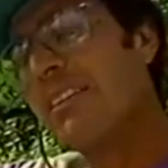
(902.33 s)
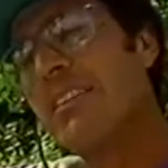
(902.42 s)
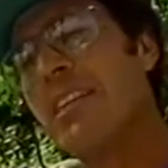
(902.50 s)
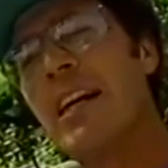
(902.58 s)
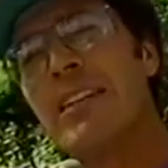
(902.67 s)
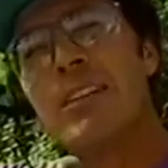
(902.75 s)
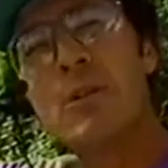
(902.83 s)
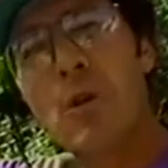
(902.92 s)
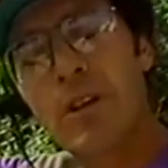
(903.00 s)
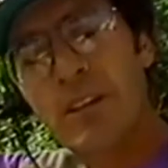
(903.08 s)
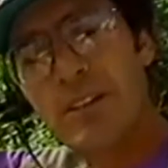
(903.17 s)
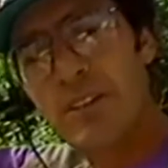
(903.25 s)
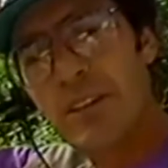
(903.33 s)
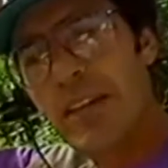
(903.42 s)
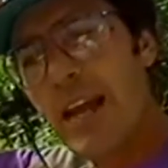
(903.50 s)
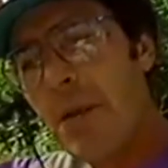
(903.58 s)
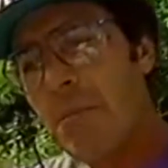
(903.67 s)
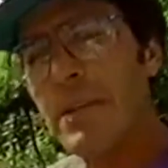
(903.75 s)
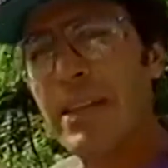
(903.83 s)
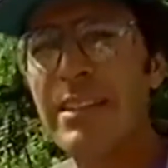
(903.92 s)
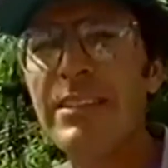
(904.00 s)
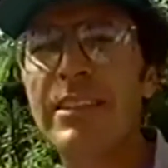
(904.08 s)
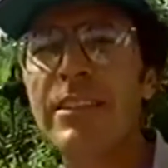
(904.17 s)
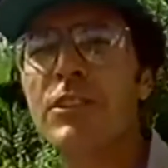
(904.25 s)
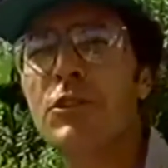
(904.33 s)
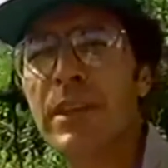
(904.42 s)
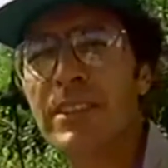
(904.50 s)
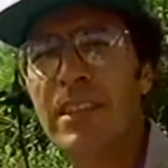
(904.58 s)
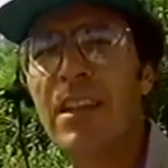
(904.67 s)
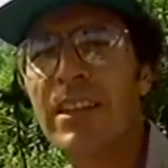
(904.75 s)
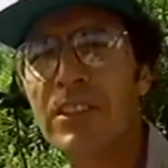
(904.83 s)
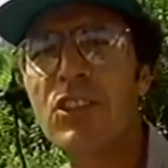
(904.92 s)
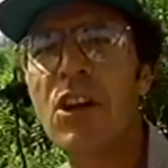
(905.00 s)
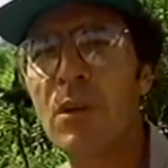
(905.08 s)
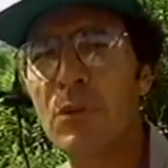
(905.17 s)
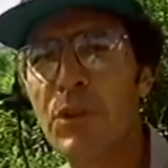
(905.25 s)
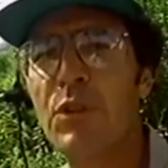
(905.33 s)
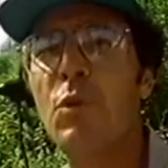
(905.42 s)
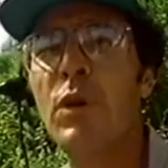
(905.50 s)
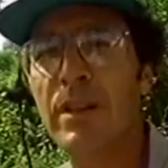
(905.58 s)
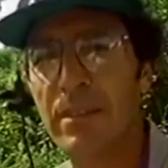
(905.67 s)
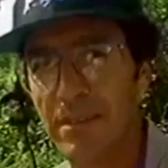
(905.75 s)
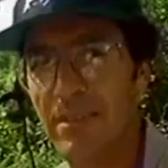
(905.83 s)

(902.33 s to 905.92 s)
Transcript: none, according to the cameraman. He still treats it like it's Gone with the Wind.